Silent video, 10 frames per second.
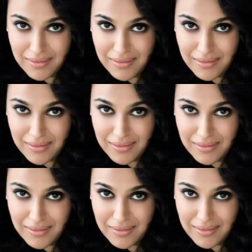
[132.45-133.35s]

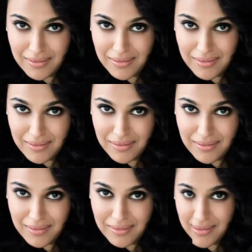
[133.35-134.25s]
No one is speaking in this clip.